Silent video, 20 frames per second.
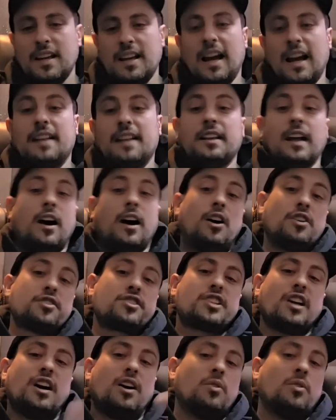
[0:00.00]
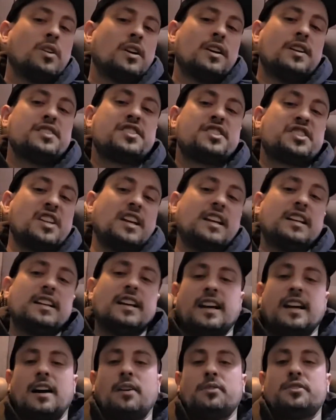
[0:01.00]
and also seed
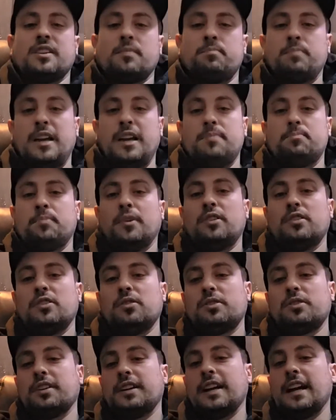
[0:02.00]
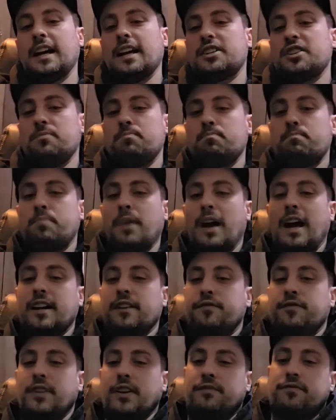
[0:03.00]
it out to people who could actually
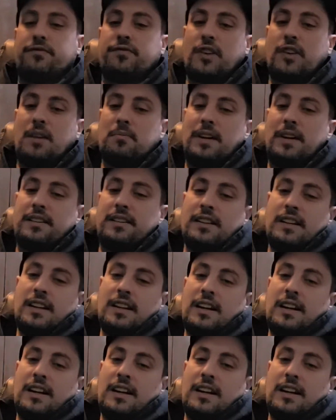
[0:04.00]
benefit from it.